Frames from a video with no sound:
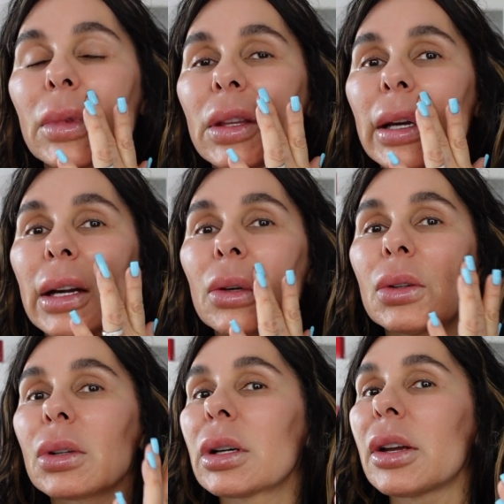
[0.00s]
yeah,
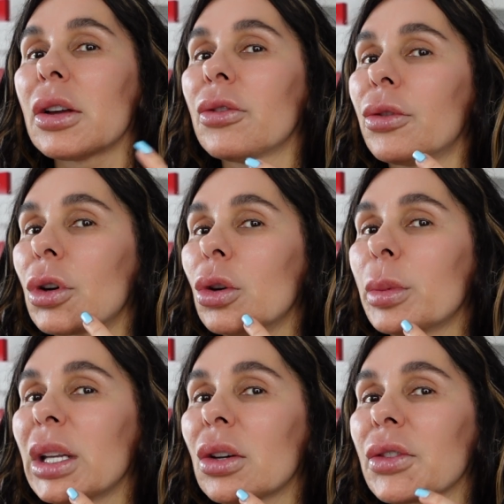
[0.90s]
look, for
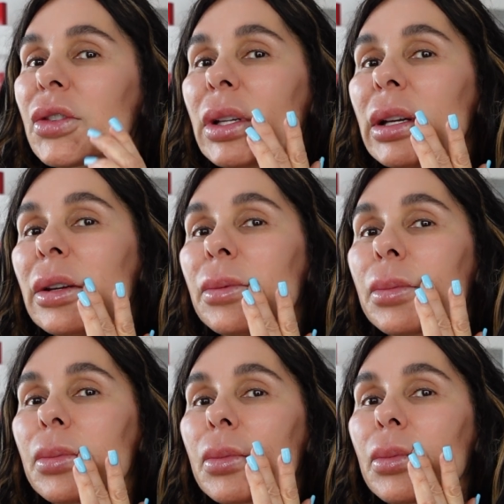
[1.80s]
luminosity
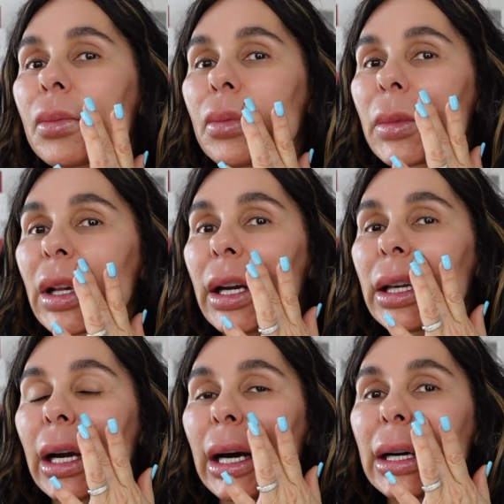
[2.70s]
and
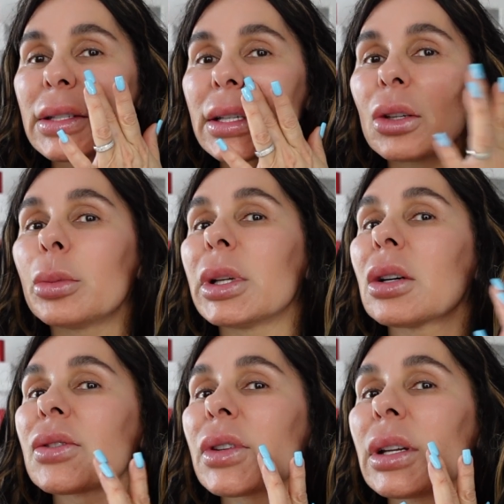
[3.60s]
enhancing
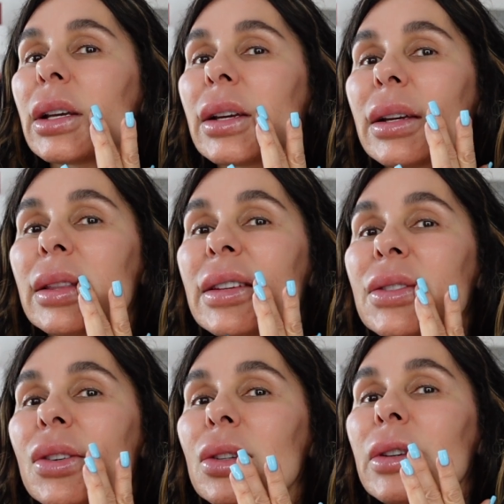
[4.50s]
luminosity, this
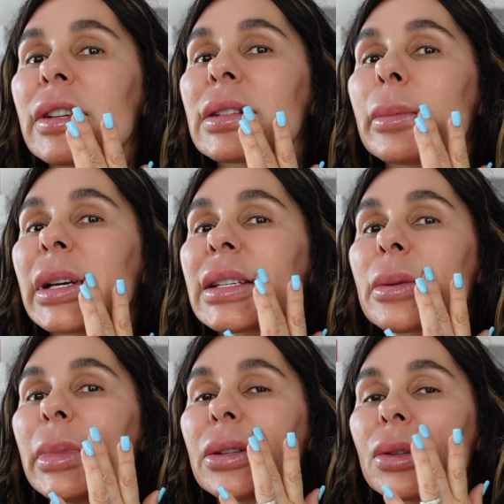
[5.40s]
color is
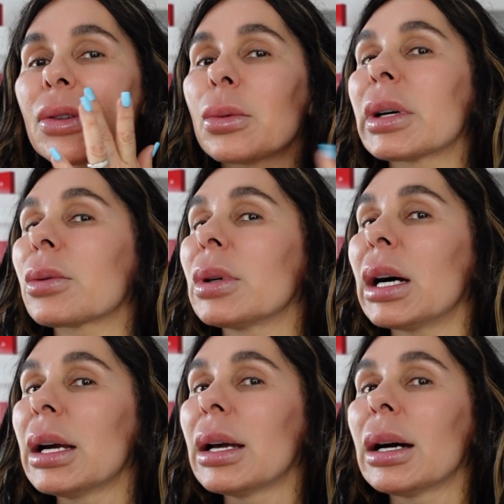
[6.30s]
amazing. But you know what
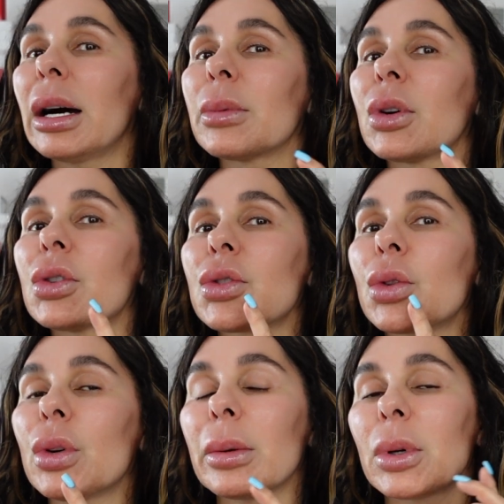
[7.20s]
I'm going to
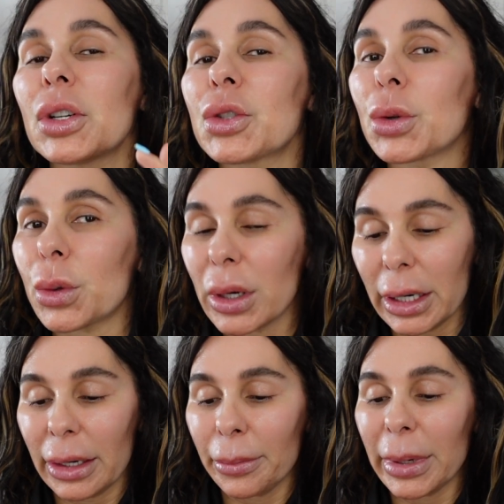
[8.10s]
do? I'm going to
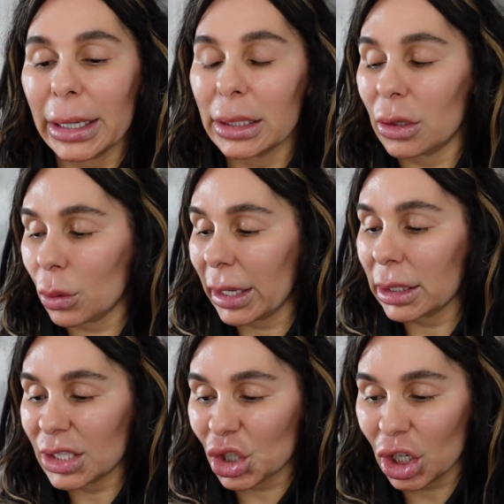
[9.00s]
buy the
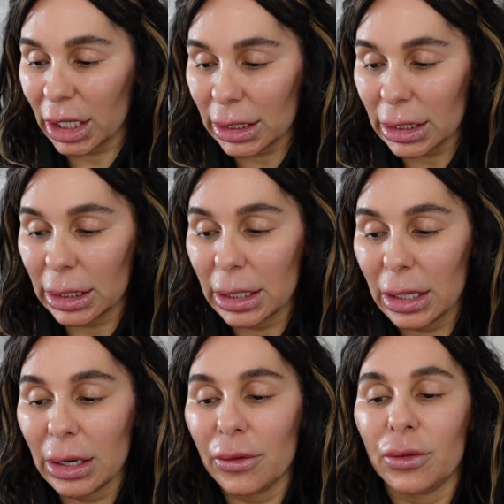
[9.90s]
right shade.
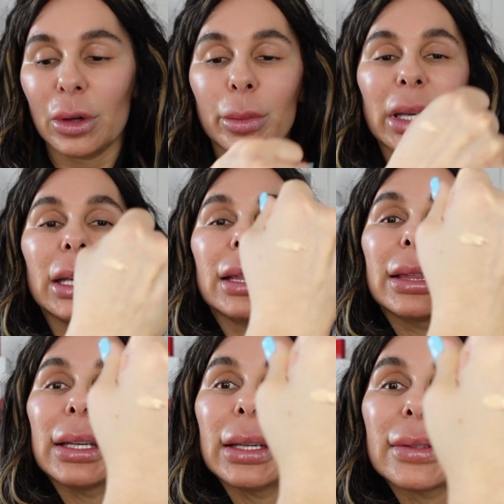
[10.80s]
For me,
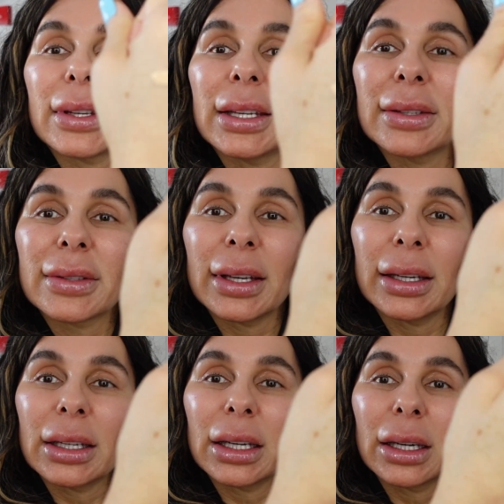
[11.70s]
this is
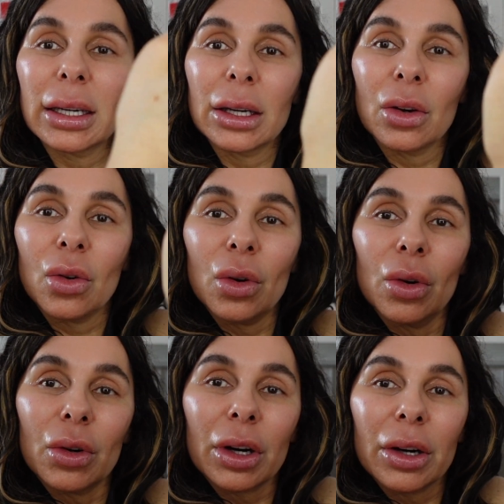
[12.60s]
the
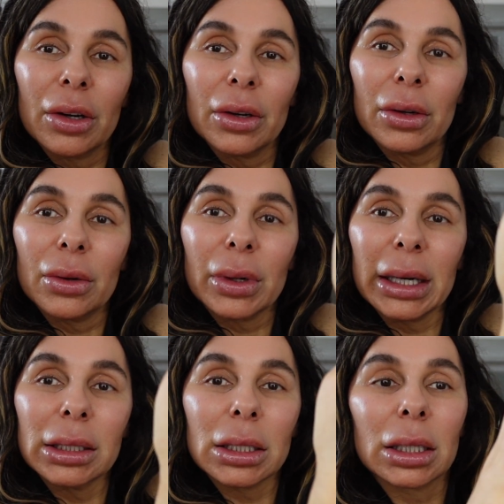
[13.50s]
color,
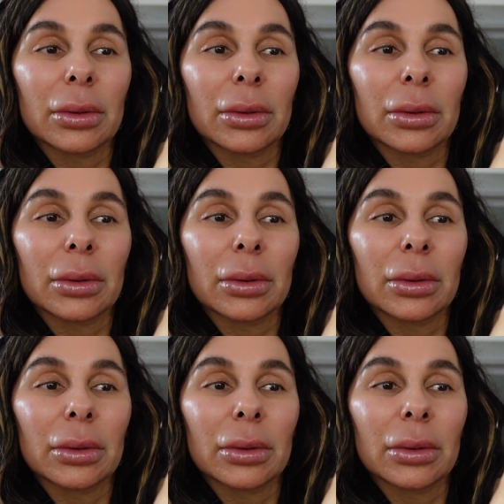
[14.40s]
right?